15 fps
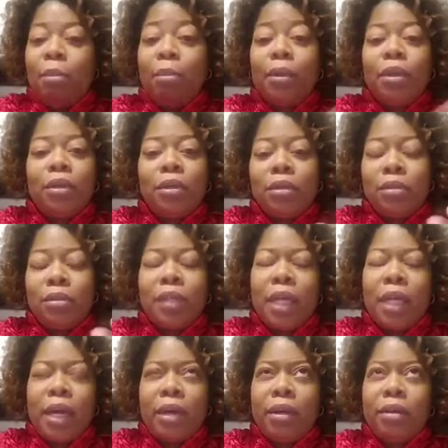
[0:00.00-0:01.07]
well,
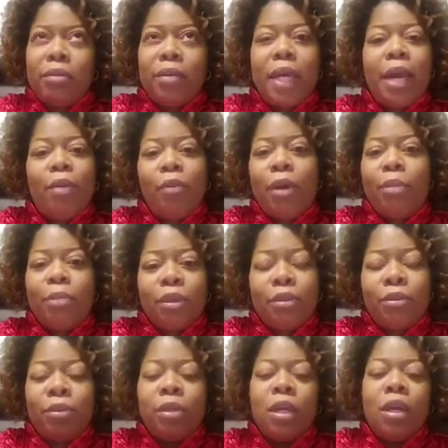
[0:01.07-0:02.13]
not, we had one
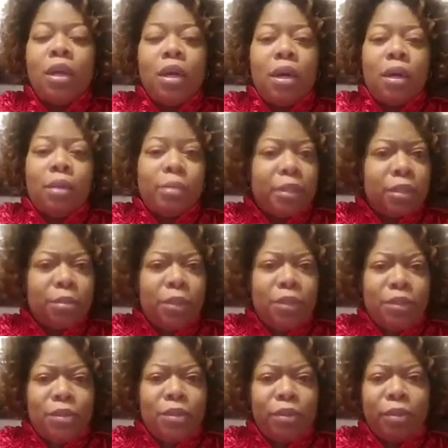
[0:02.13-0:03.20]
balloon, because
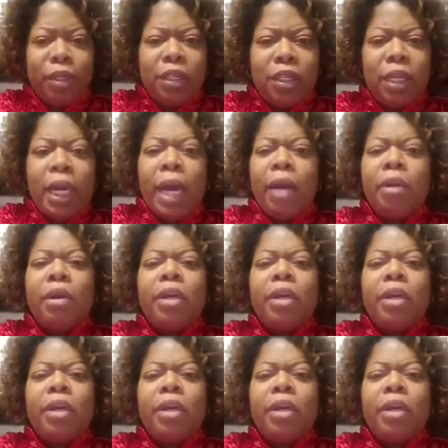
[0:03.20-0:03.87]
balloons weren't really allowed.